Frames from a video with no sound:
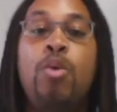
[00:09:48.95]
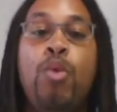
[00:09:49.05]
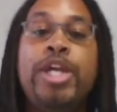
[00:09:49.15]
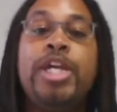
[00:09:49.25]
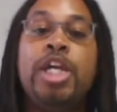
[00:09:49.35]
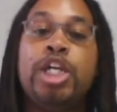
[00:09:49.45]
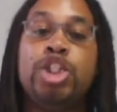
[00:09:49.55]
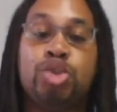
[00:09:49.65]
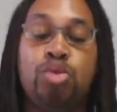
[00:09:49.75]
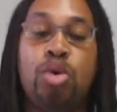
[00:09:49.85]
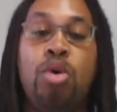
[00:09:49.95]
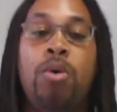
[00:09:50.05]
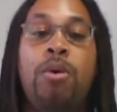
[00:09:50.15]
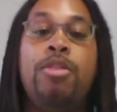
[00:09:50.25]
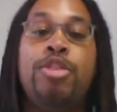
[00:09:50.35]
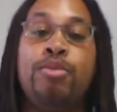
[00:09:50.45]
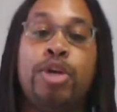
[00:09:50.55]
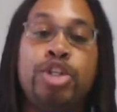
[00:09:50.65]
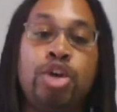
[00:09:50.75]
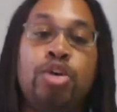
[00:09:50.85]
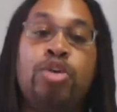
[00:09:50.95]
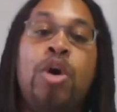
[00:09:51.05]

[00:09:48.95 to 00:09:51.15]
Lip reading: we can control the return